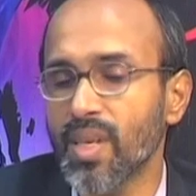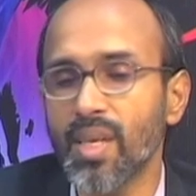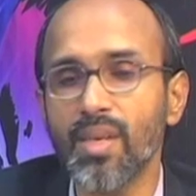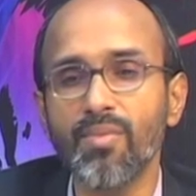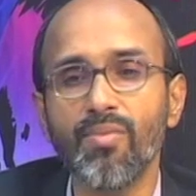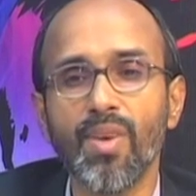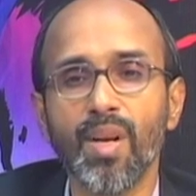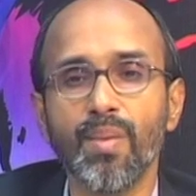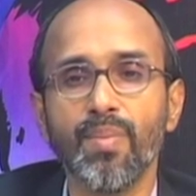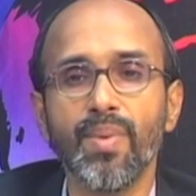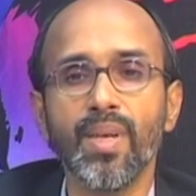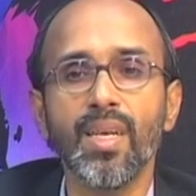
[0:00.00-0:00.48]
it
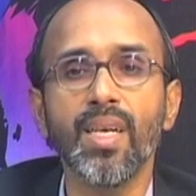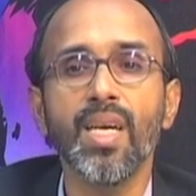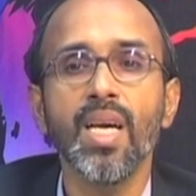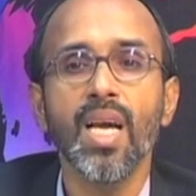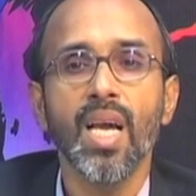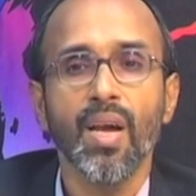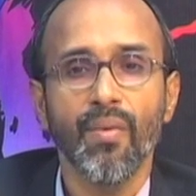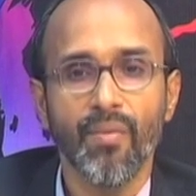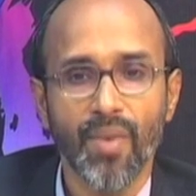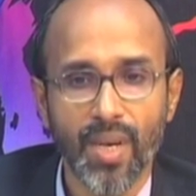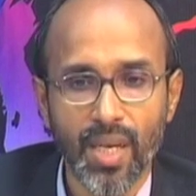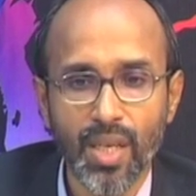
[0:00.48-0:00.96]
will be
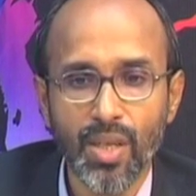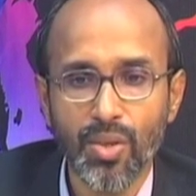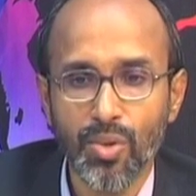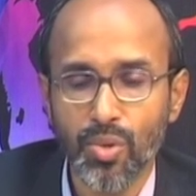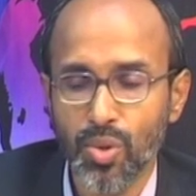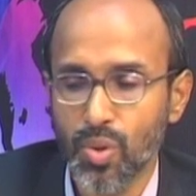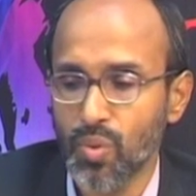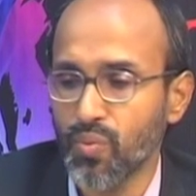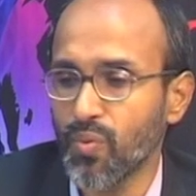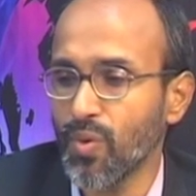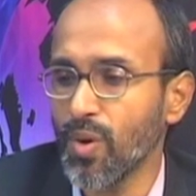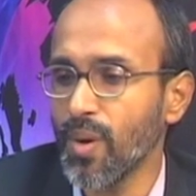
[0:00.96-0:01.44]
very
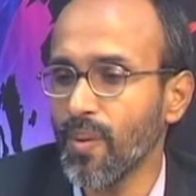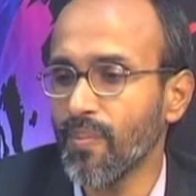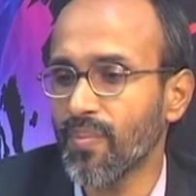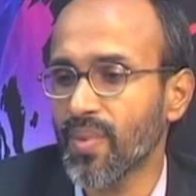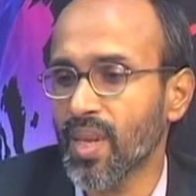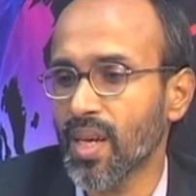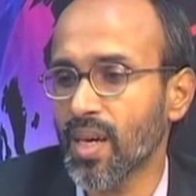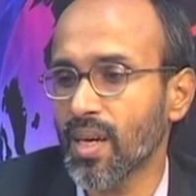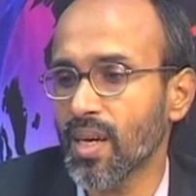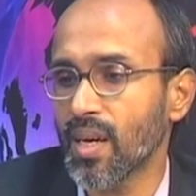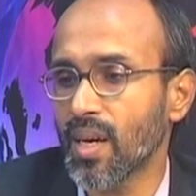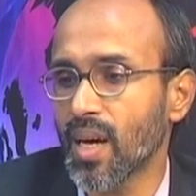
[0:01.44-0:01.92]
useful
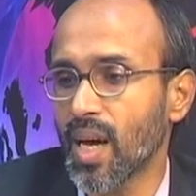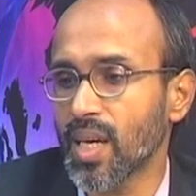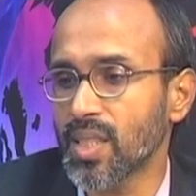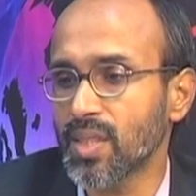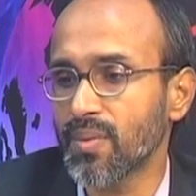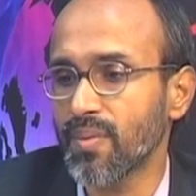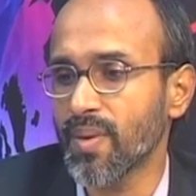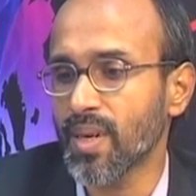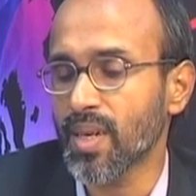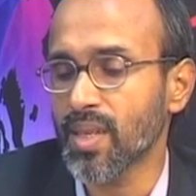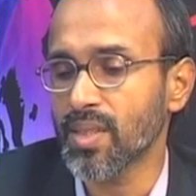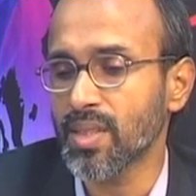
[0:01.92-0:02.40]
as
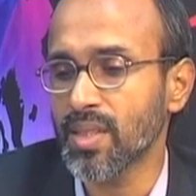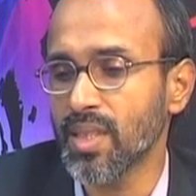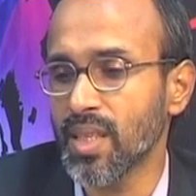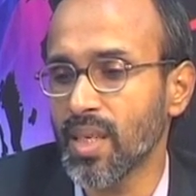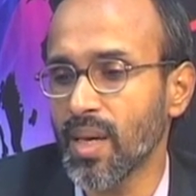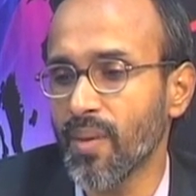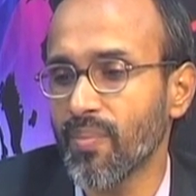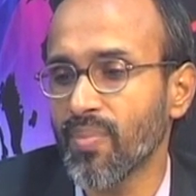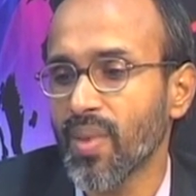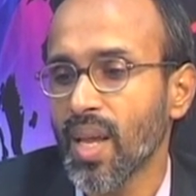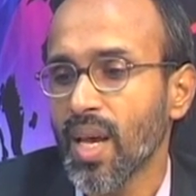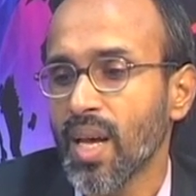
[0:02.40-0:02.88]
far as
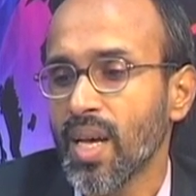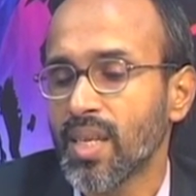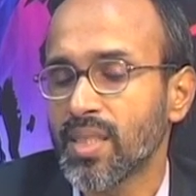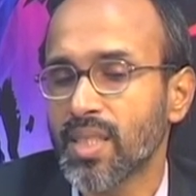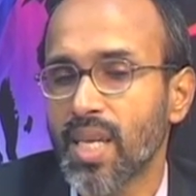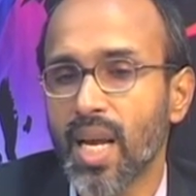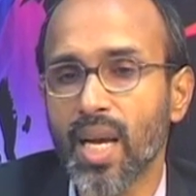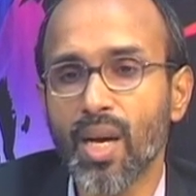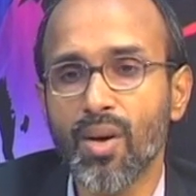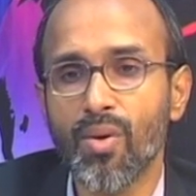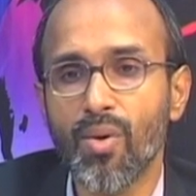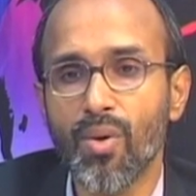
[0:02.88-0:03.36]
the
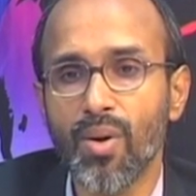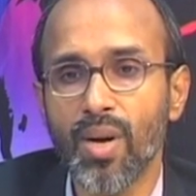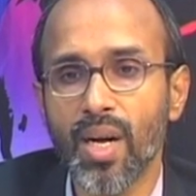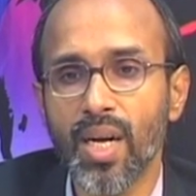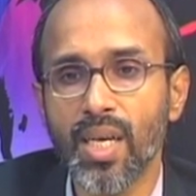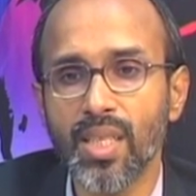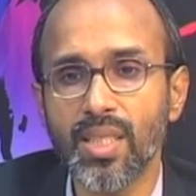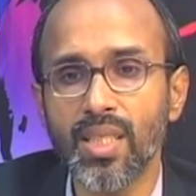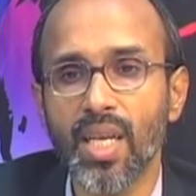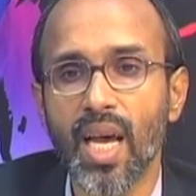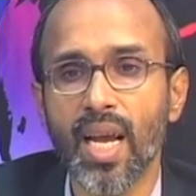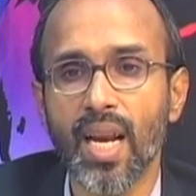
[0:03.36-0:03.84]

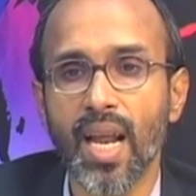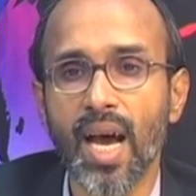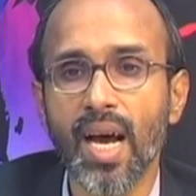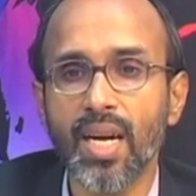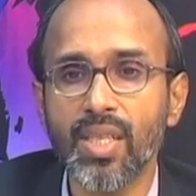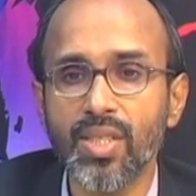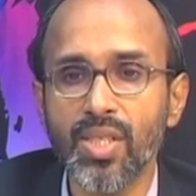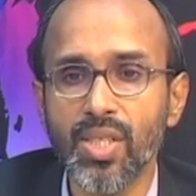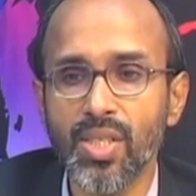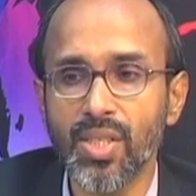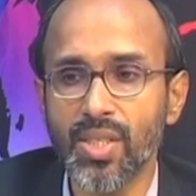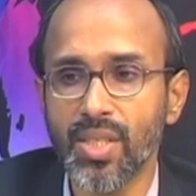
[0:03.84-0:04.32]
stakeholders
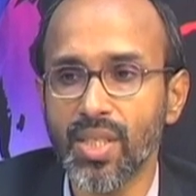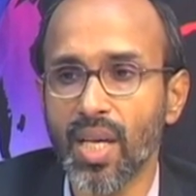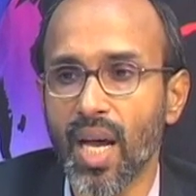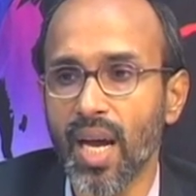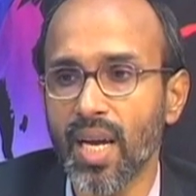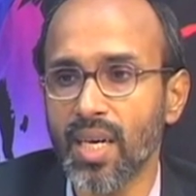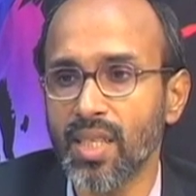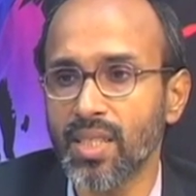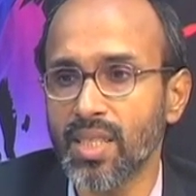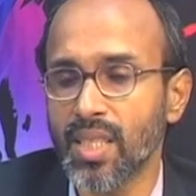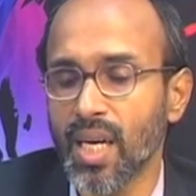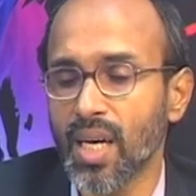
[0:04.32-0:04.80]
analysis and
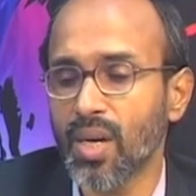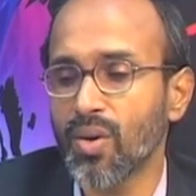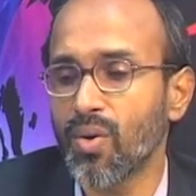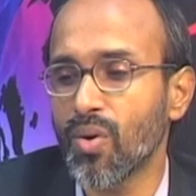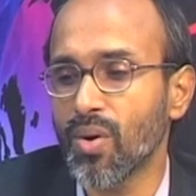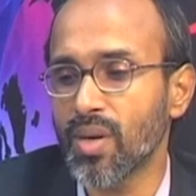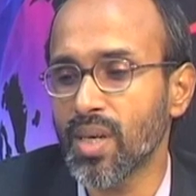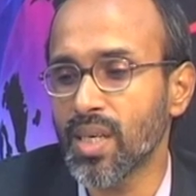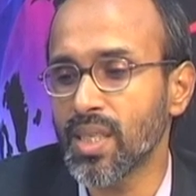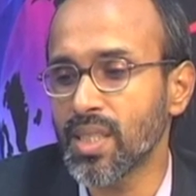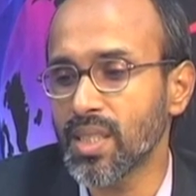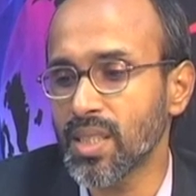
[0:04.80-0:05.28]

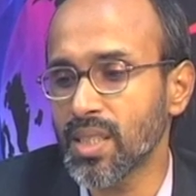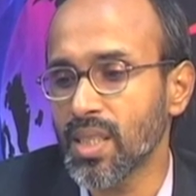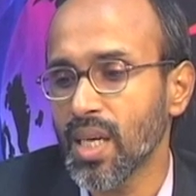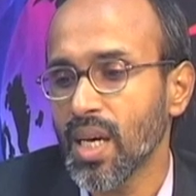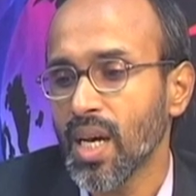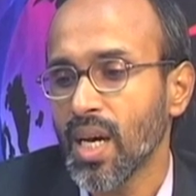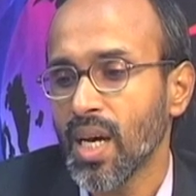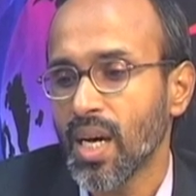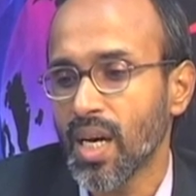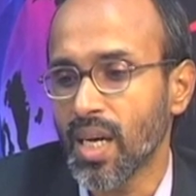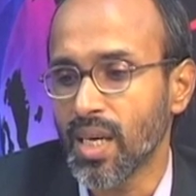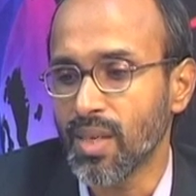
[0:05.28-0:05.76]
stakeholders
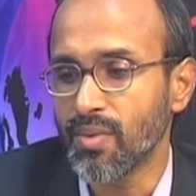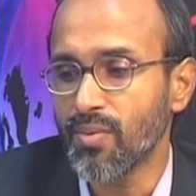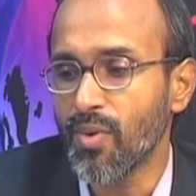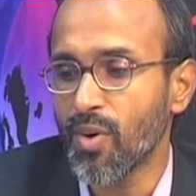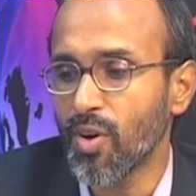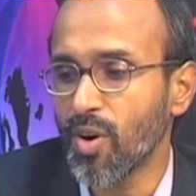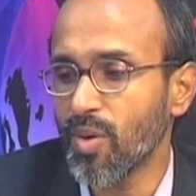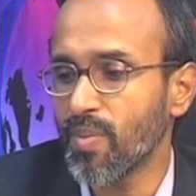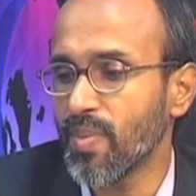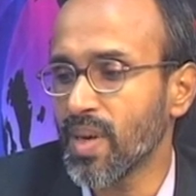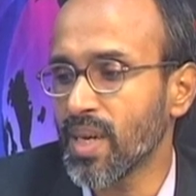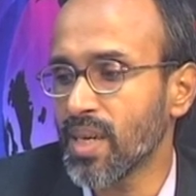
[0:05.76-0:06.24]

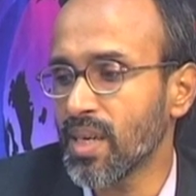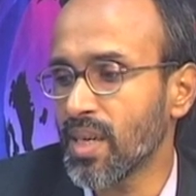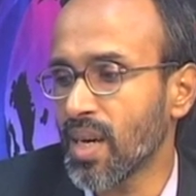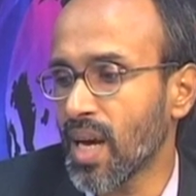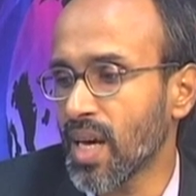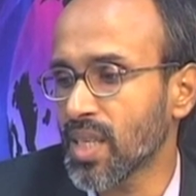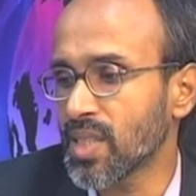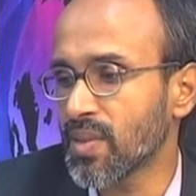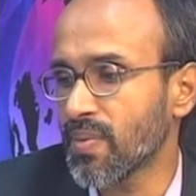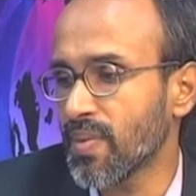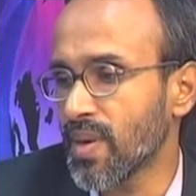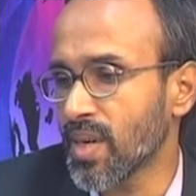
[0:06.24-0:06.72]
involvement
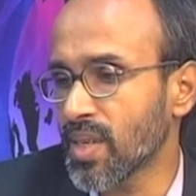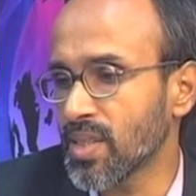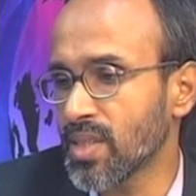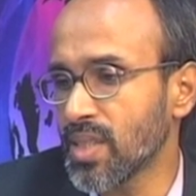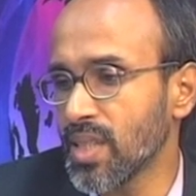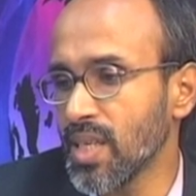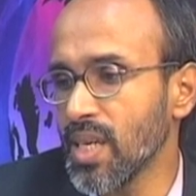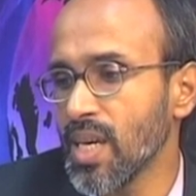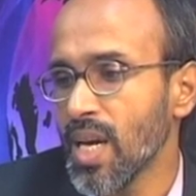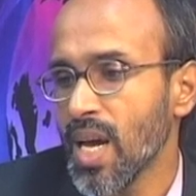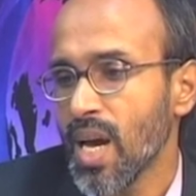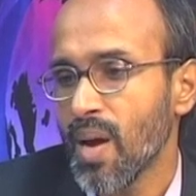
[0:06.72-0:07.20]
as far as
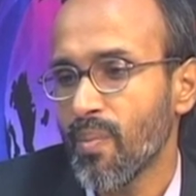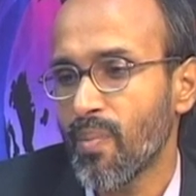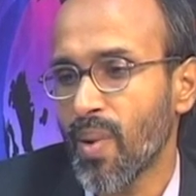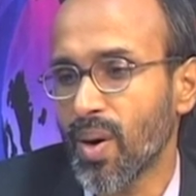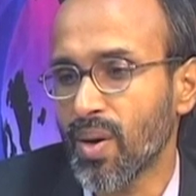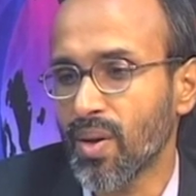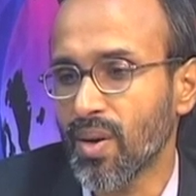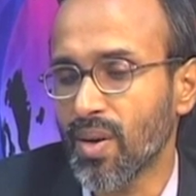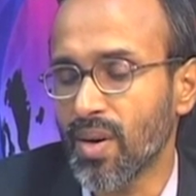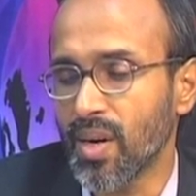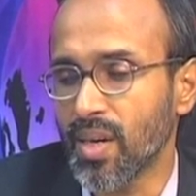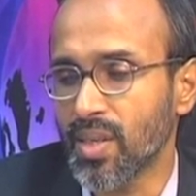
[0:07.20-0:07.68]
the
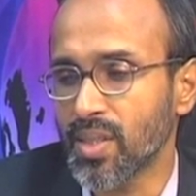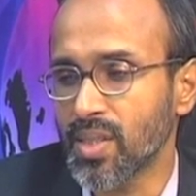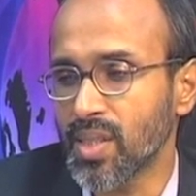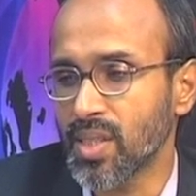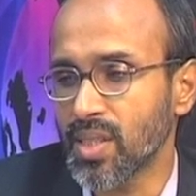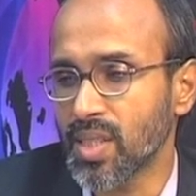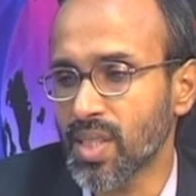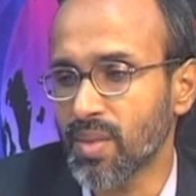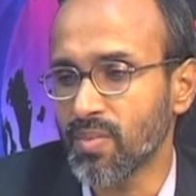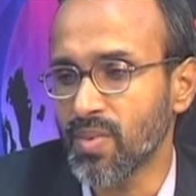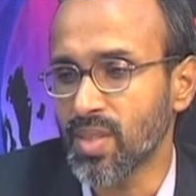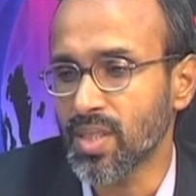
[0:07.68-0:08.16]
particular
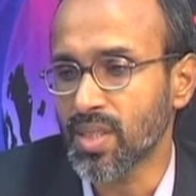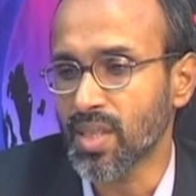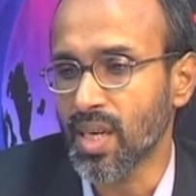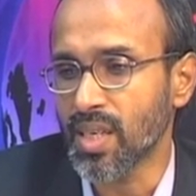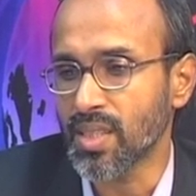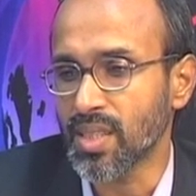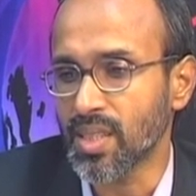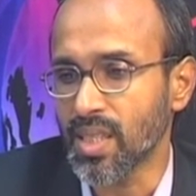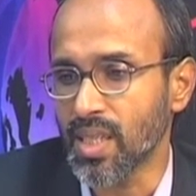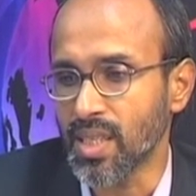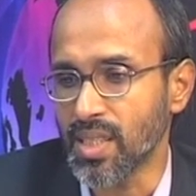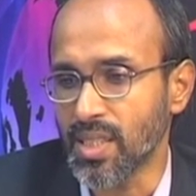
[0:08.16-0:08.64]
system is
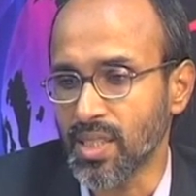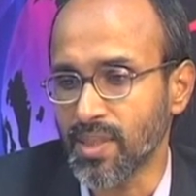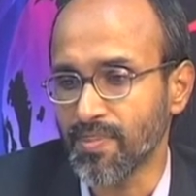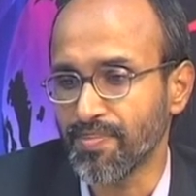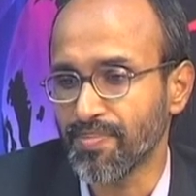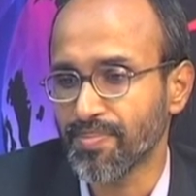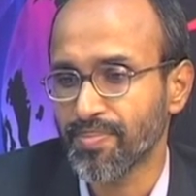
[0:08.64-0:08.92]
concerned.